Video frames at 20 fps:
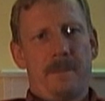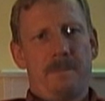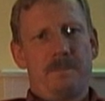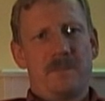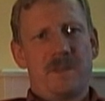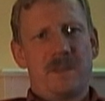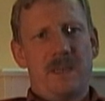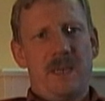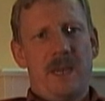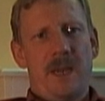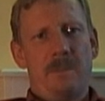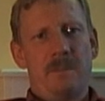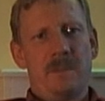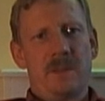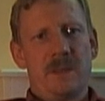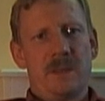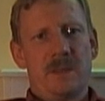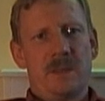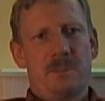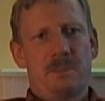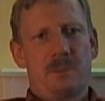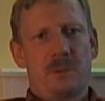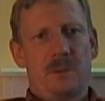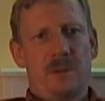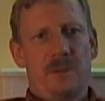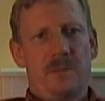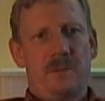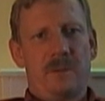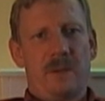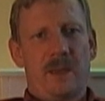CMSIS
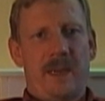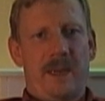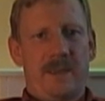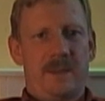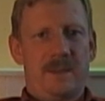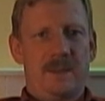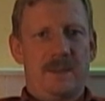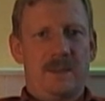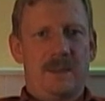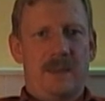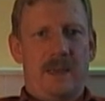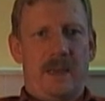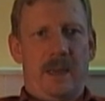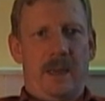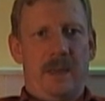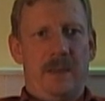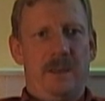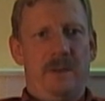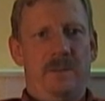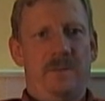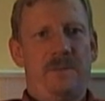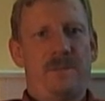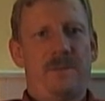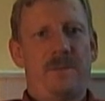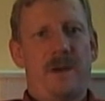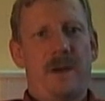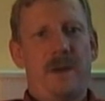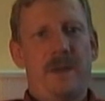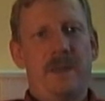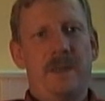peripheral access layer
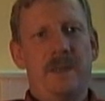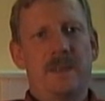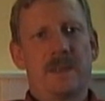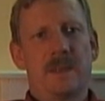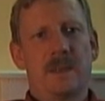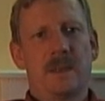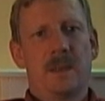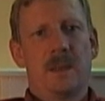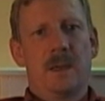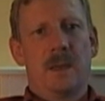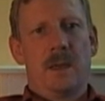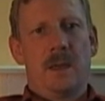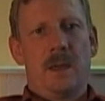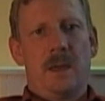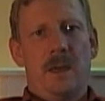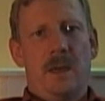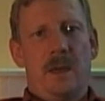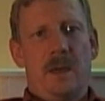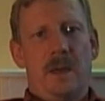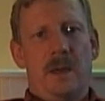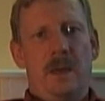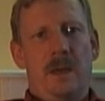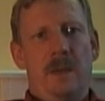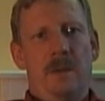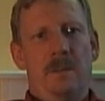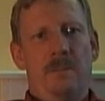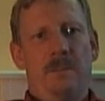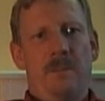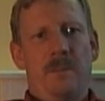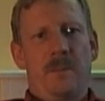defines
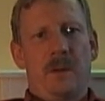a